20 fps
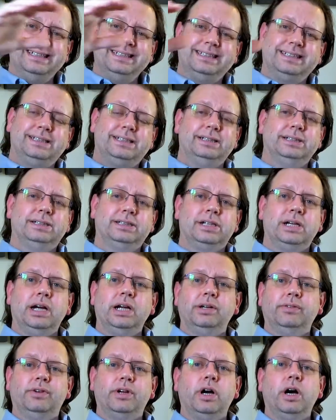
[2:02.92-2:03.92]
distance
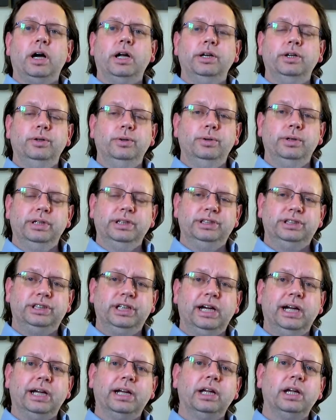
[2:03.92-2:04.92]
kind of continuity
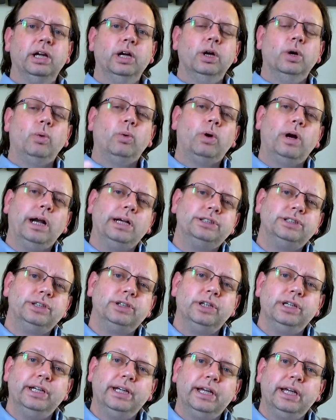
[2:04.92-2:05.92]
check, we're actually
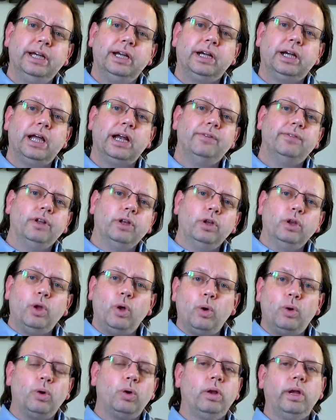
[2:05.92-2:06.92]
going to get a kind of a
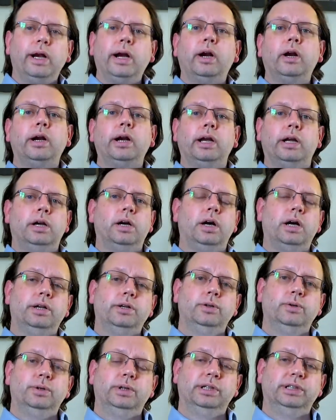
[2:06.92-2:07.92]
local area
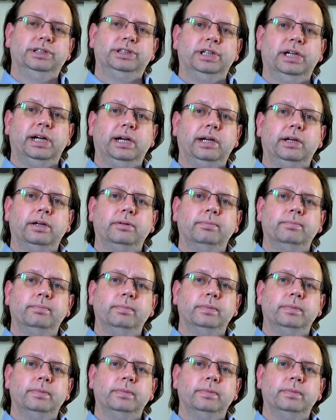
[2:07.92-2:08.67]
continuity check.